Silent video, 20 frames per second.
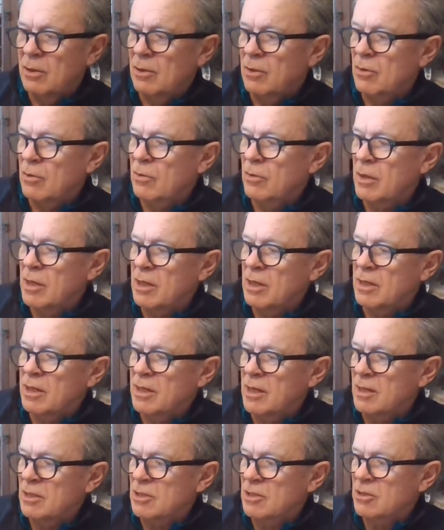Great
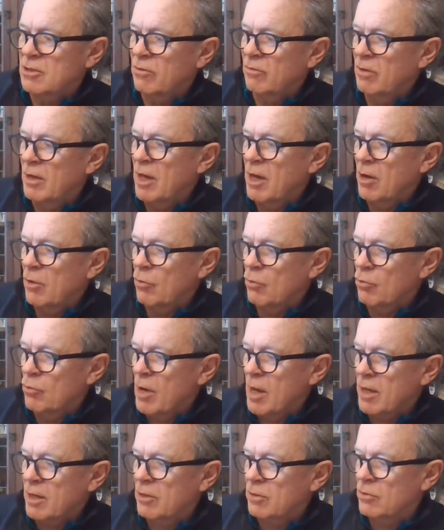gusts of loud
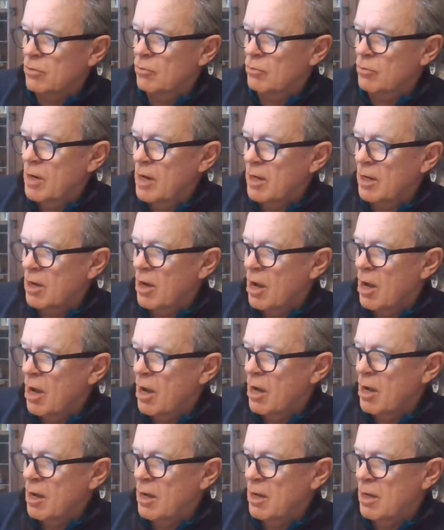racket rang
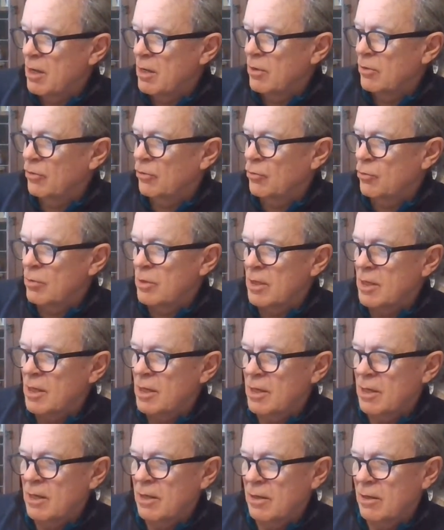high through the
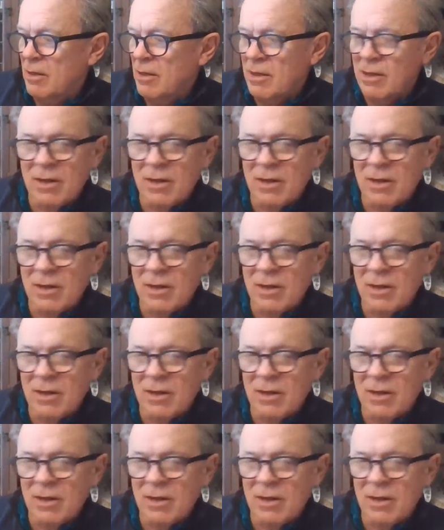air.